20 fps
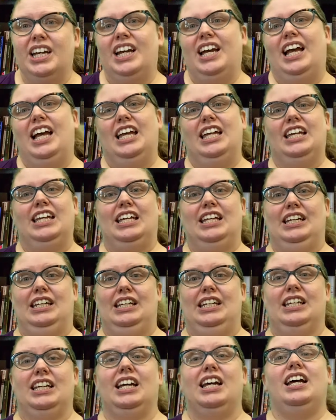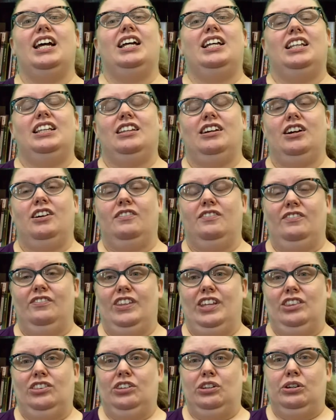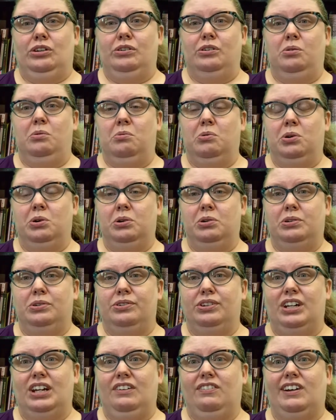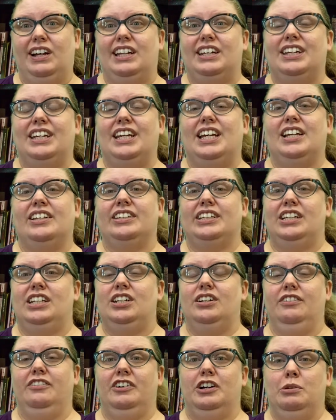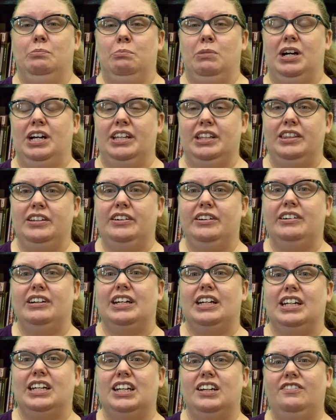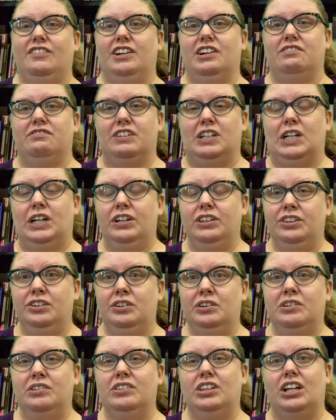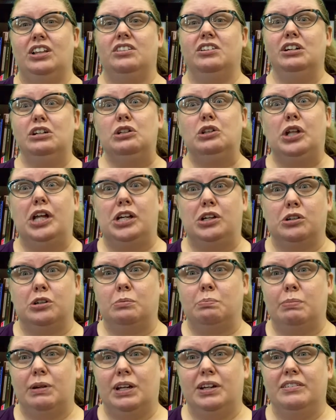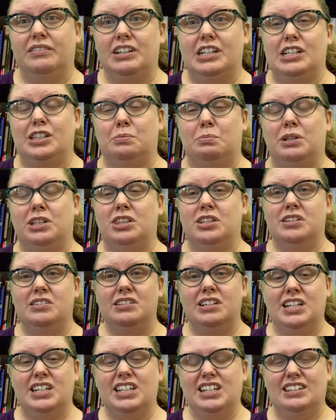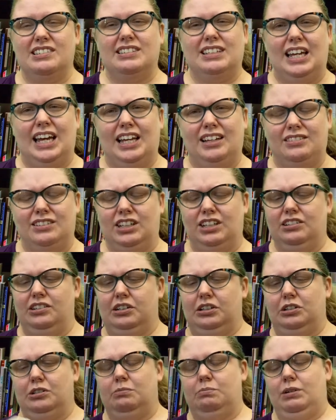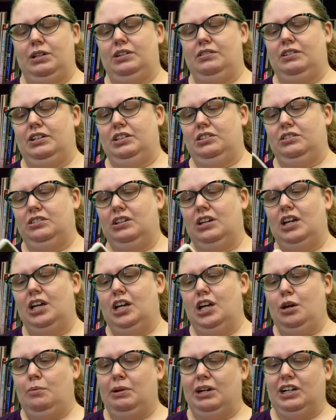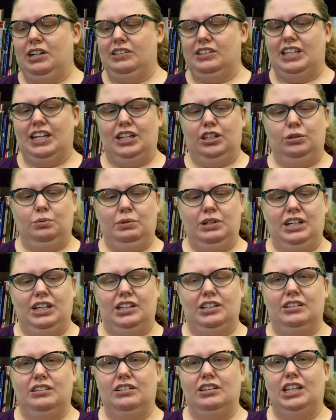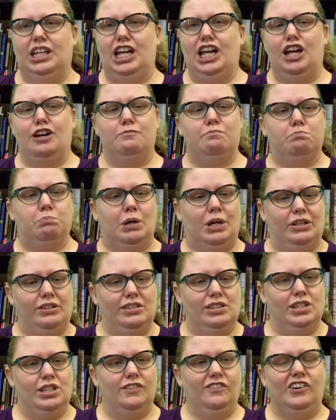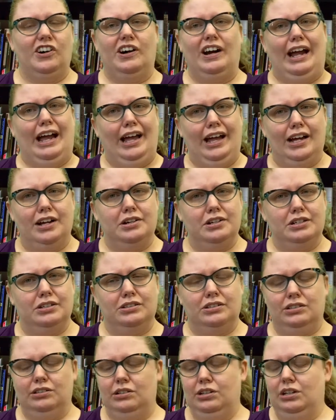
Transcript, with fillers: And oh, in the new world, she finds she has a different mother and a different father. They look like her parents, but they're not exactly like her parents. Because guess what? They have buttons for eyes.